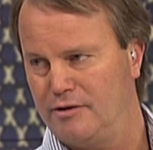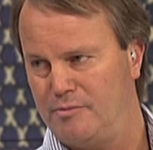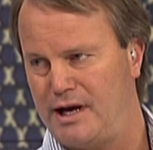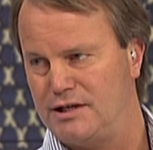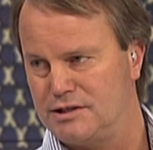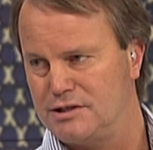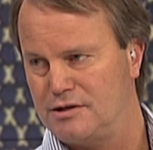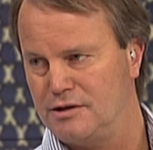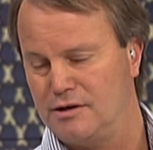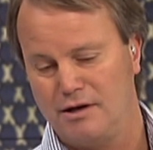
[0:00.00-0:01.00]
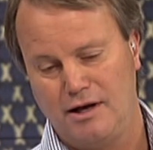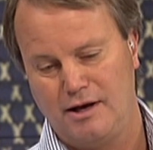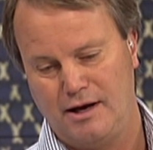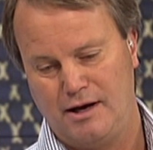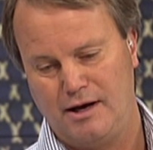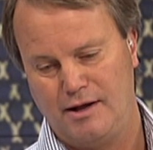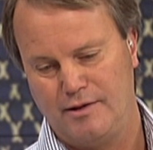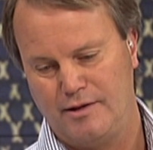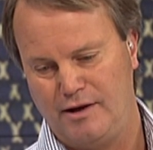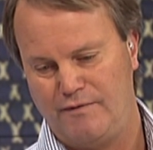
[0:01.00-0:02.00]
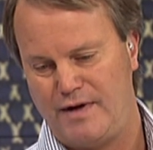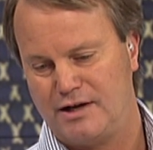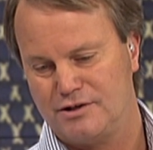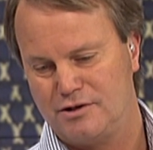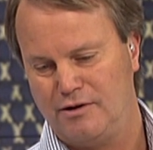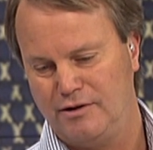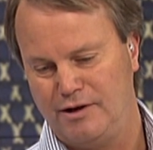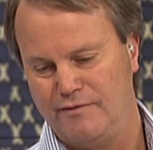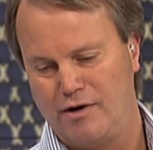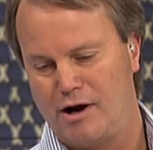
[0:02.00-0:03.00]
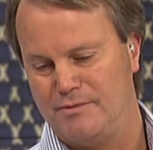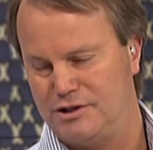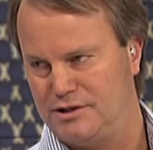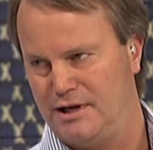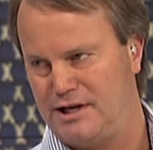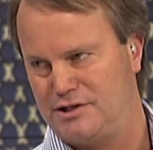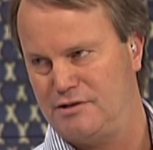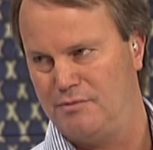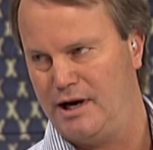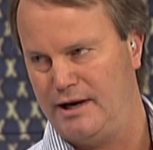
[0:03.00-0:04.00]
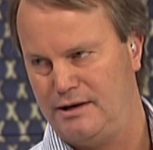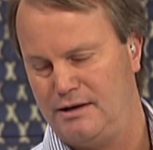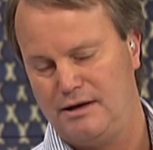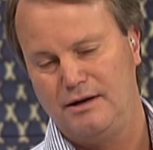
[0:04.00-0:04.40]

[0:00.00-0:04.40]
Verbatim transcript: on the basis that uh, the effects on the environment are less than minor